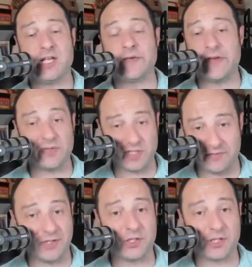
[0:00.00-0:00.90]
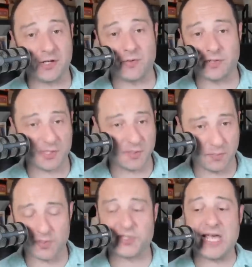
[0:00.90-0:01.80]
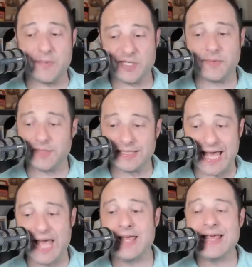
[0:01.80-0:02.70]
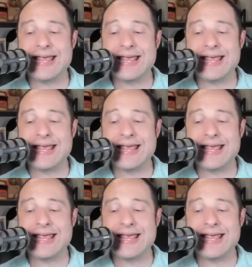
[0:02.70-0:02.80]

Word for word: your favorite TV show or sports game or something like that.